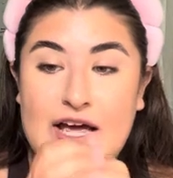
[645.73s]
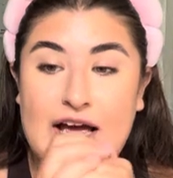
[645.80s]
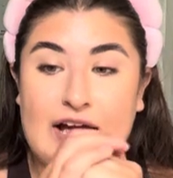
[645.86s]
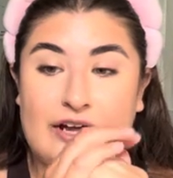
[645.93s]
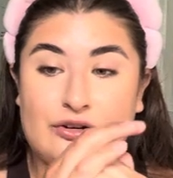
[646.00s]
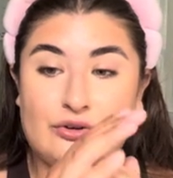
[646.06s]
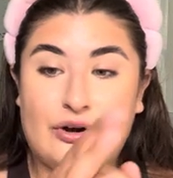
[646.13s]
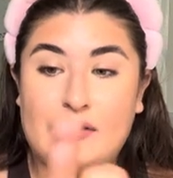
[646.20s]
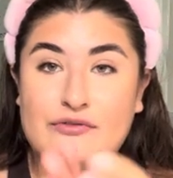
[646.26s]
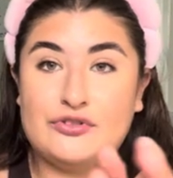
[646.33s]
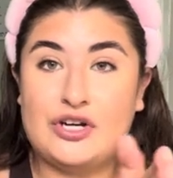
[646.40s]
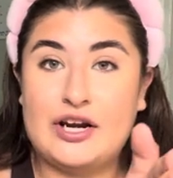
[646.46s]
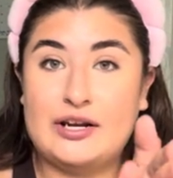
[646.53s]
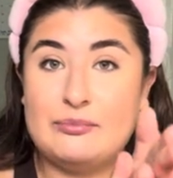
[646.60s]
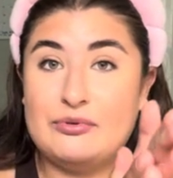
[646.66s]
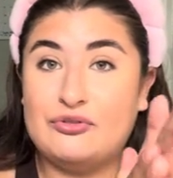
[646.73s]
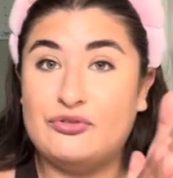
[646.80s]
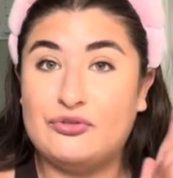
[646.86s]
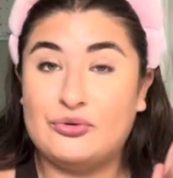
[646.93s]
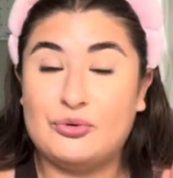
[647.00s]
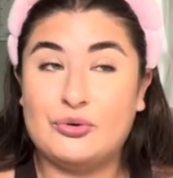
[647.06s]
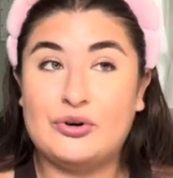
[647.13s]
I know I've tried it
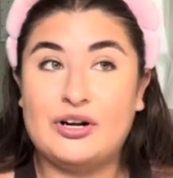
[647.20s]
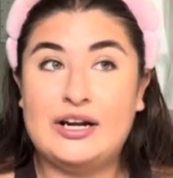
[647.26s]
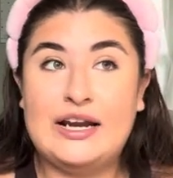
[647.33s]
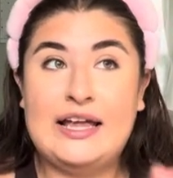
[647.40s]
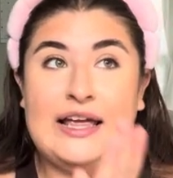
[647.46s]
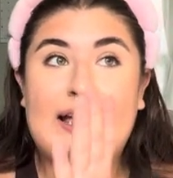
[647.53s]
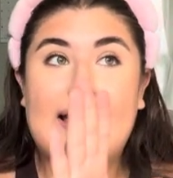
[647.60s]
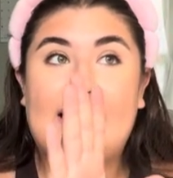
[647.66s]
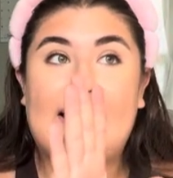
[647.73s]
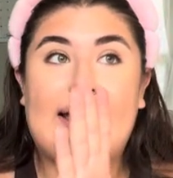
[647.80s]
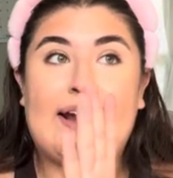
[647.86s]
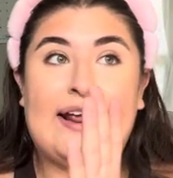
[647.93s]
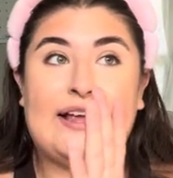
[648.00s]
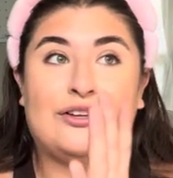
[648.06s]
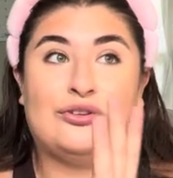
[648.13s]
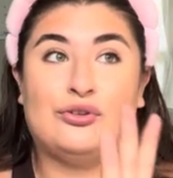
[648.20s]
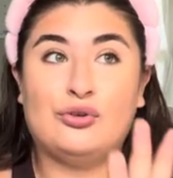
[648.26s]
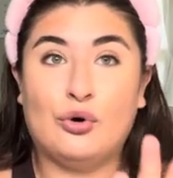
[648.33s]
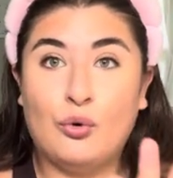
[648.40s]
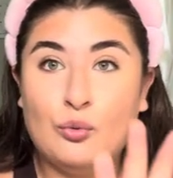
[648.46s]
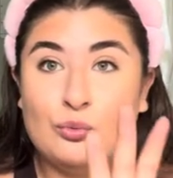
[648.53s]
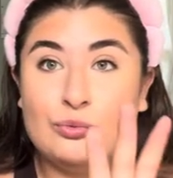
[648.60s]
before and I
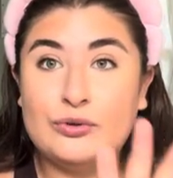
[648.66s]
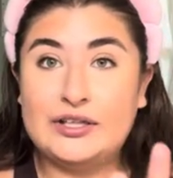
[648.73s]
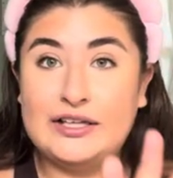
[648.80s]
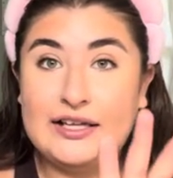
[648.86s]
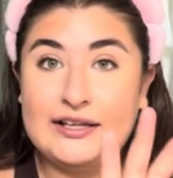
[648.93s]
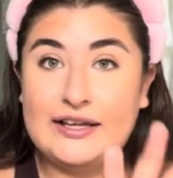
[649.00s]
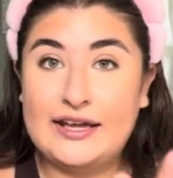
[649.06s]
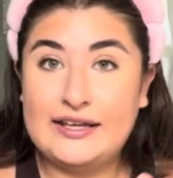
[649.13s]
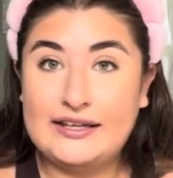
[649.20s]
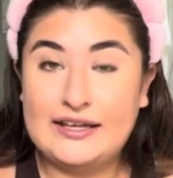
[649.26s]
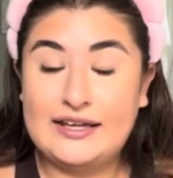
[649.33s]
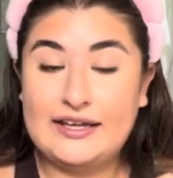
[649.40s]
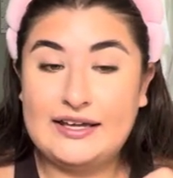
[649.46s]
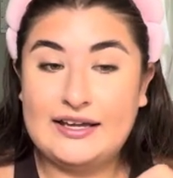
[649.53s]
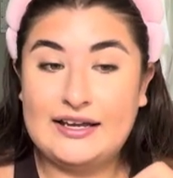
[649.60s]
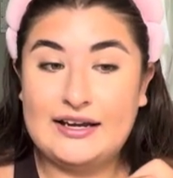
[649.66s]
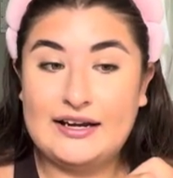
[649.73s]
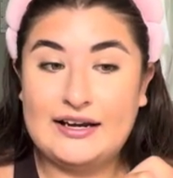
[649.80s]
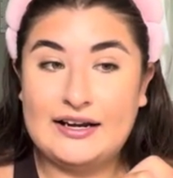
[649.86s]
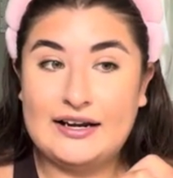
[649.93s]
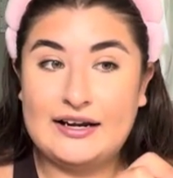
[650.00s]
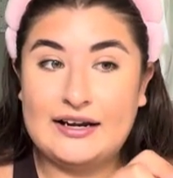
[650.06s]
don't really like it
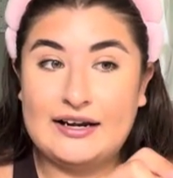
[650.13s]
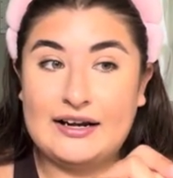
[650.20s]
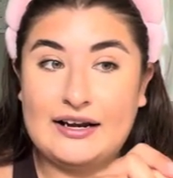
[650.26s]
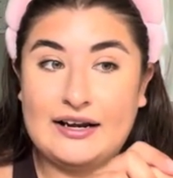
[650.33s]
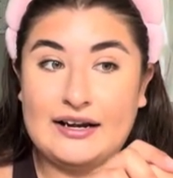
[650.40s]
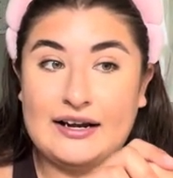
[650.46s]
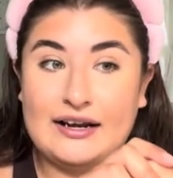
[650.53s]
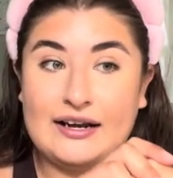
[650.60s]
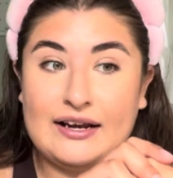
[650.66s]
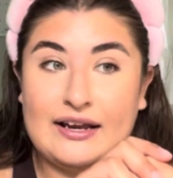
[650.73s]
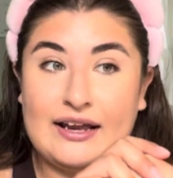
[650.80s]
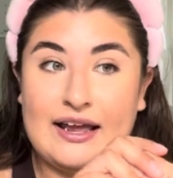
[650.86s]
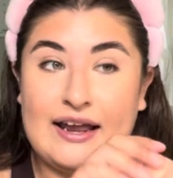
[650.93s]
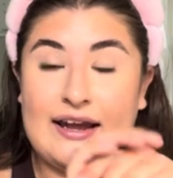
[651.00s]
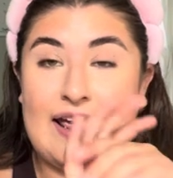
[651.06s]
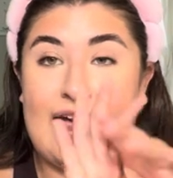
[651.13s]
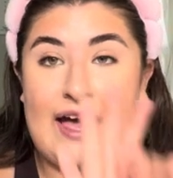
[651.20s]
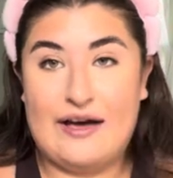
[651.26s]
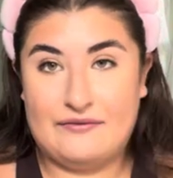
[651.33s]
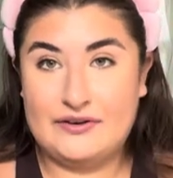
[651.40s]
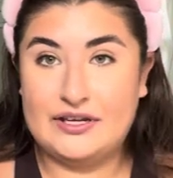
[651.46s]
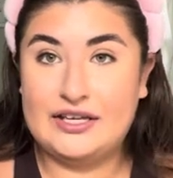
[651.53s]
and I
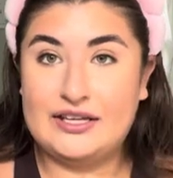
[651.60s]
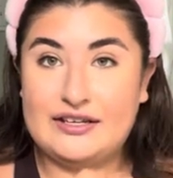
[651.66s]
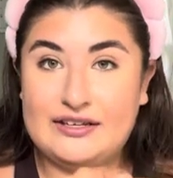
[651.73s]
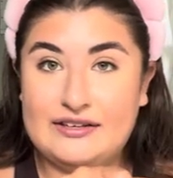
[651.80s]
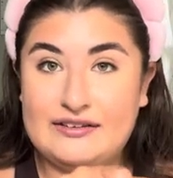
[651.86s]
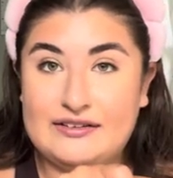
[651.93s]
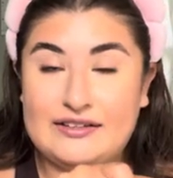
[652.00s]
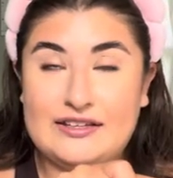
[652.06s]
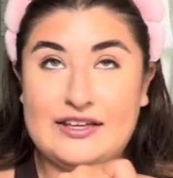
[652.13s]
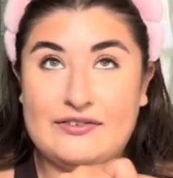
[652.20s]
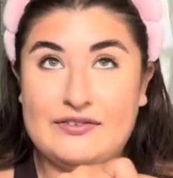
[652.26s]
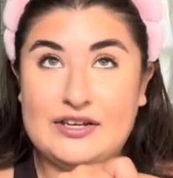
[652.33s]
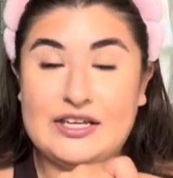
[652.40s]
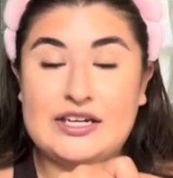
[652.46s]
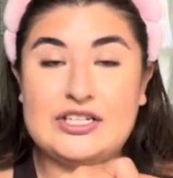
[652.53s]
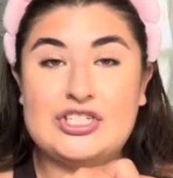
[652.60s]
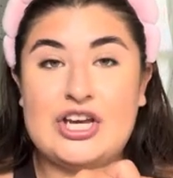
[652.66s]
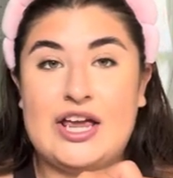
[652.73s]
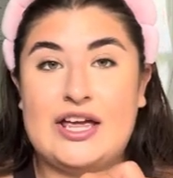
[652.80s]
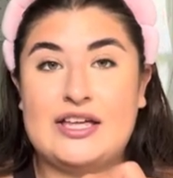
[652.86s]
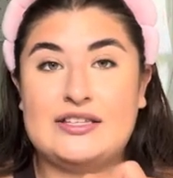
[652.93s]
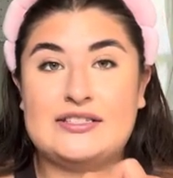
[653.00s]
haven't given, given it a
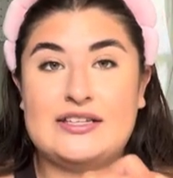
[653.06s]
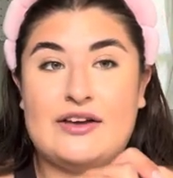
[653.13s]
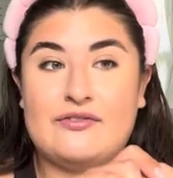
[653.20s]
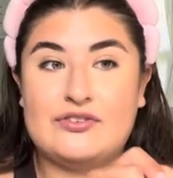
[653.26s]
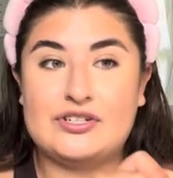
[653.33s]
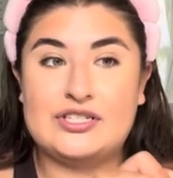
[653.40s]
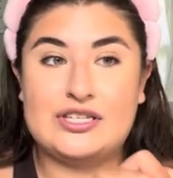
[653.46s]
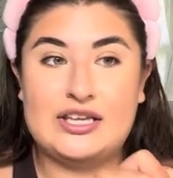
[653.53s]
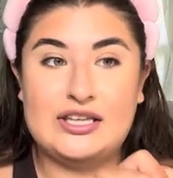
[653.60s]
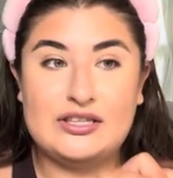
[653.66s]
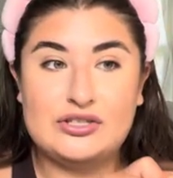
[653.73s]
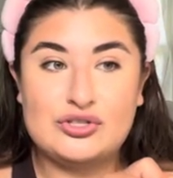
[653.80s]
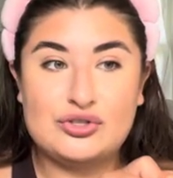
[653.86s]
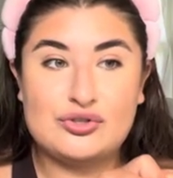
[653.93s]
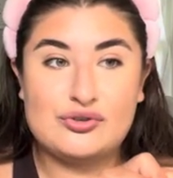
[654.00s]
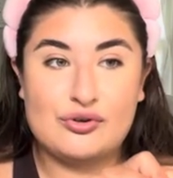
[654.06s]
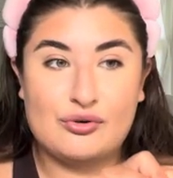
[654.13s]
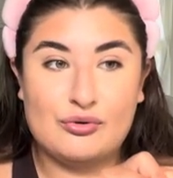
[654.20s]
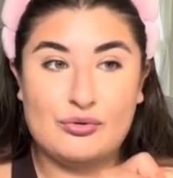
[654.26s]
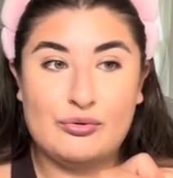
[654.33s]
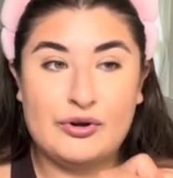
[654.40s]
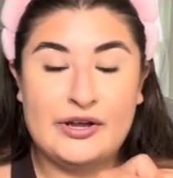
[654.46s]
chance ever since
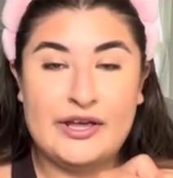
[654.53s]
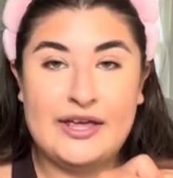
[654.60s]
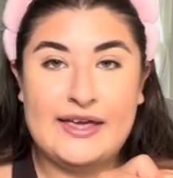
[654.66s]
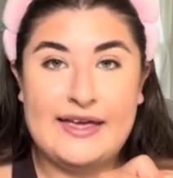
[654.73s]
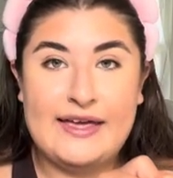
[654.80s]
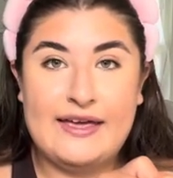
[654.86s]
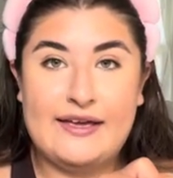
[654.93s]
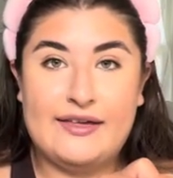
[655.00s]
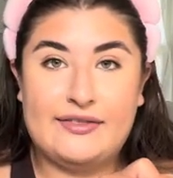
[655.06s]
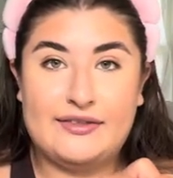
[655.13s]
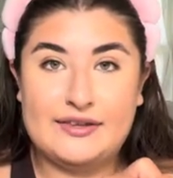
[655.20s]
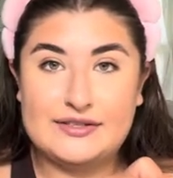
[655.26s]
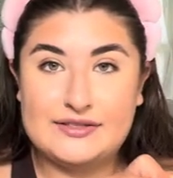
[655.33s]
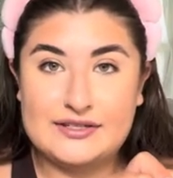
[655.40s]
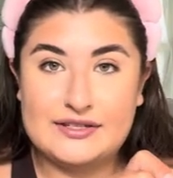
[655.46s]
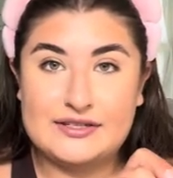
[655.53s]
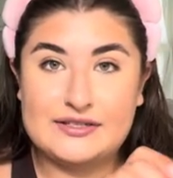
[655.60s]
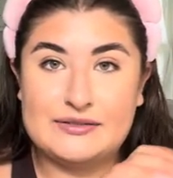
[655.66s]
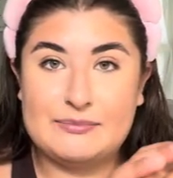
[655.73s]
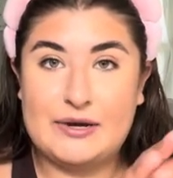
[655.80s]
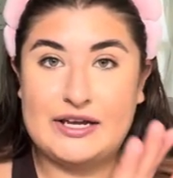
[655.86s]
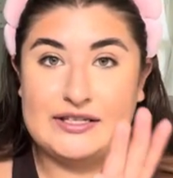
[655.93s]
so this
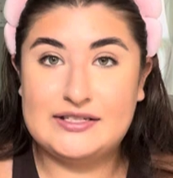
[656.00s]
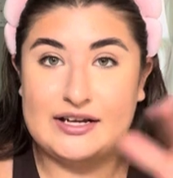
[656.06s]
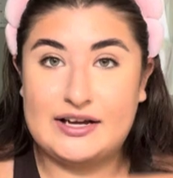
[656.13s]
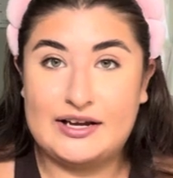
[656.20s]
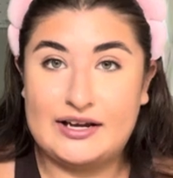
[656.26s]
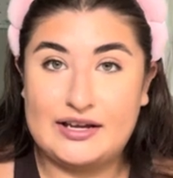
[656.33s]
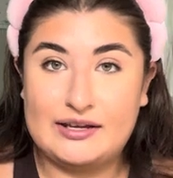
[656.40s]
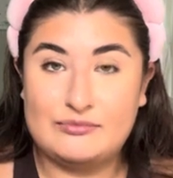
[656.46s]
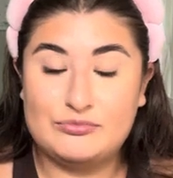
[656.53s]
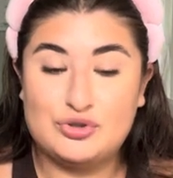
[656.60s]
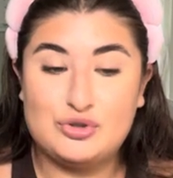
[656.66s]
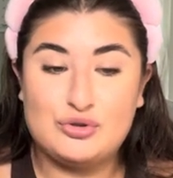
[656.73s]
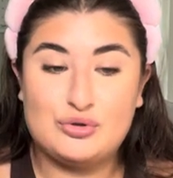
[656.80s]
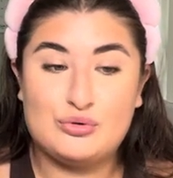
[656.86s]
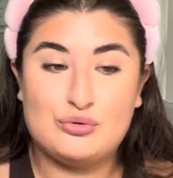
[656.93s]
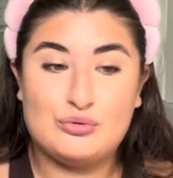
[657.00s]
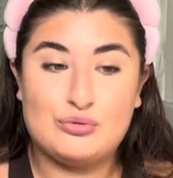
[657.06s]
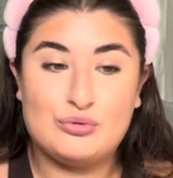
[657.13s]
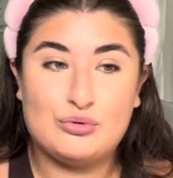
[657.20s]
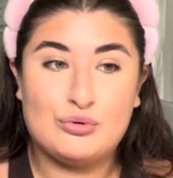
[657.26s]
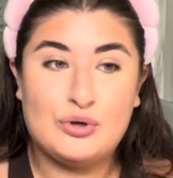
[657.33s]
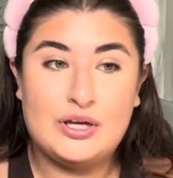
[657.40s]
is my time
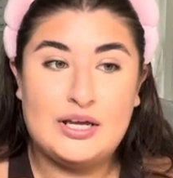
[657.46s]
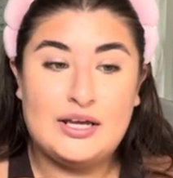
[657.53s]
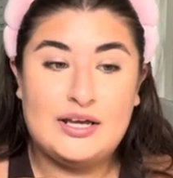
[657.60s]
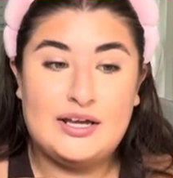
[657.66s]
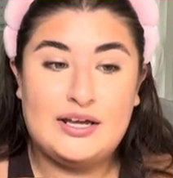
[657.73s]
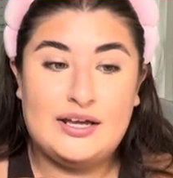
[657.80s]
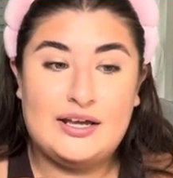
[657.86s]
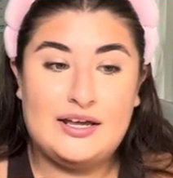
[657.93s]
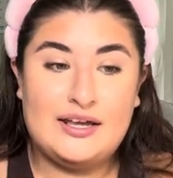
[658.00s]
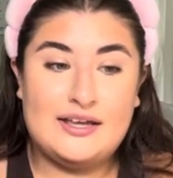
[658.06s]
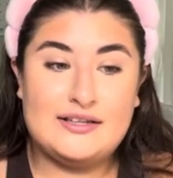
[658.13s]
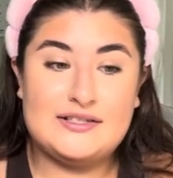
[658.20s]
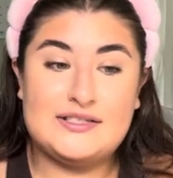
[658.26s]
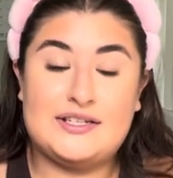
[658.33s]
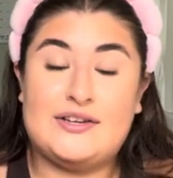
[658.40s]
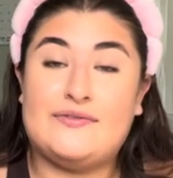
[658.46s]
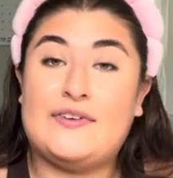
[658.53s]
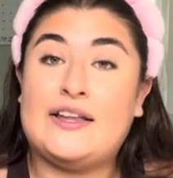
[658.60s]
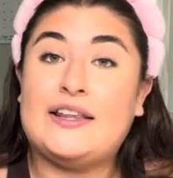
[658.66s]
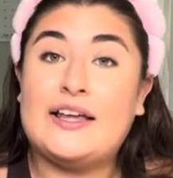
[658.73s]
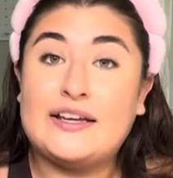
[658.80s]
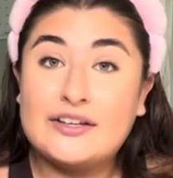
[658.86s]
to see if I
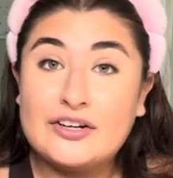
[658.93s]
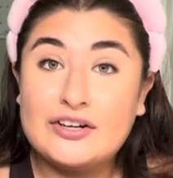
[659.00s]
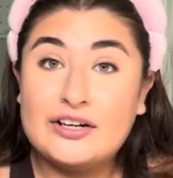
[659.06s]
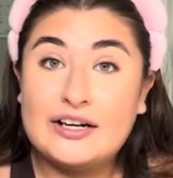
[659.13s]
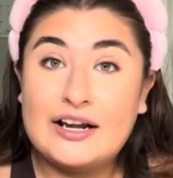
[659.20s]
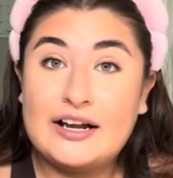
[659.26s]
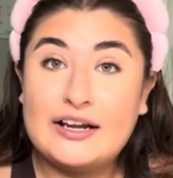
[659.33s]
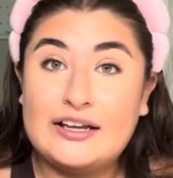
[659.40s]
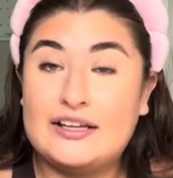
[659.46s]
like it or not.